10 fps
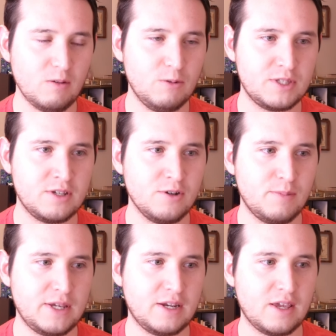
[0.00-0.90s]
with tier
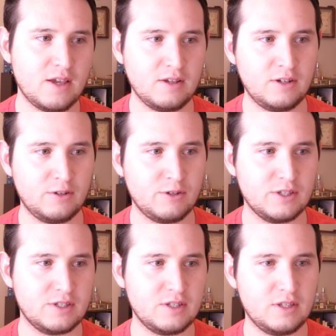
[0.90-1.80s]
being hit, you
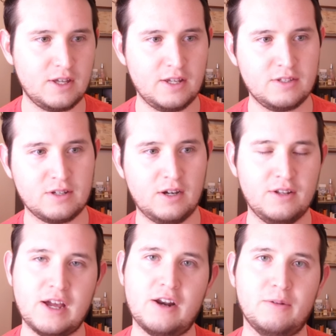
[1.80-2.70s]
can see that it's
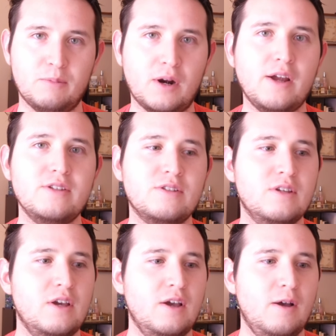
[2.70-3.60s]
gone down in price,
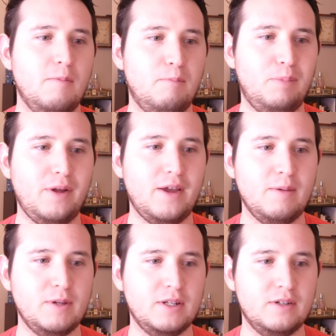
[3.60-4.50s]
but
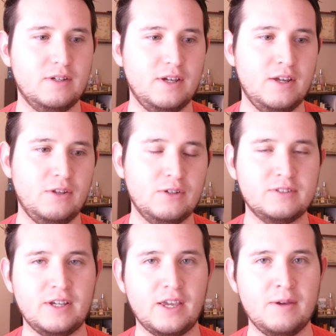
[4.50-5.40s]
I mean, it
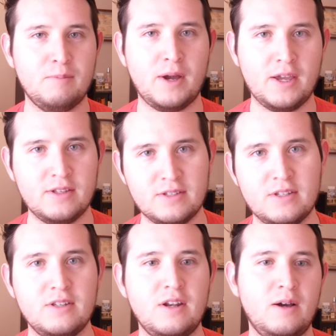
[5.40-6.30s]
looks like it might
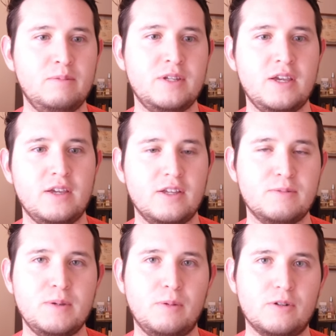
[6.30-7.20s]
see an uptake as
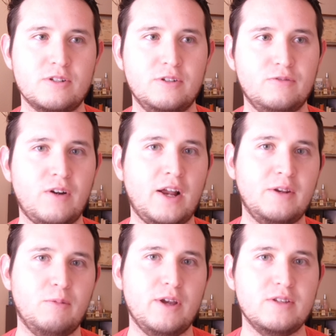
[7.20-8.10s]
people are still
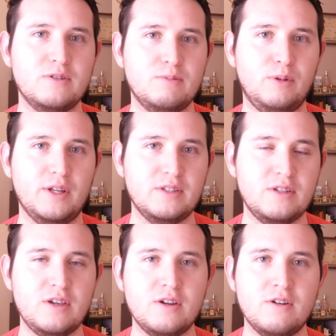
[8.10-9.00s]
finding ways to play
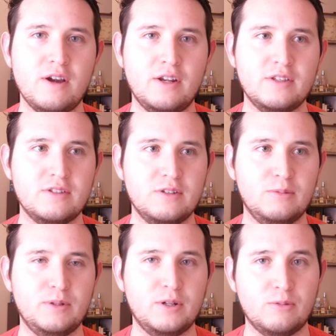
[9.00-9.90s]
tier, and it's
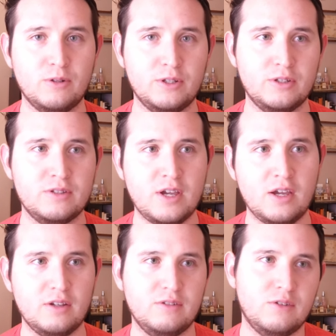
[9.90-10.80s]
still being a really good deck.
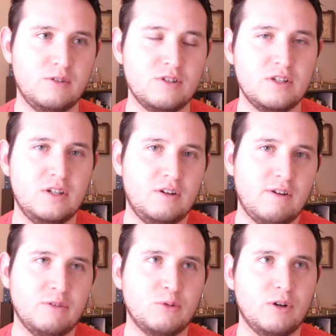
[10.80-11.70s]
So you're seeing it
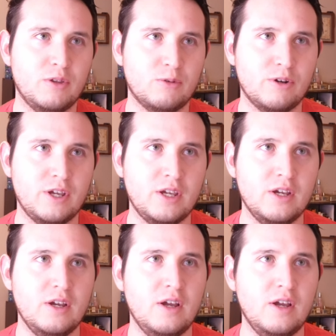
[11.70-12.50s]
around 23.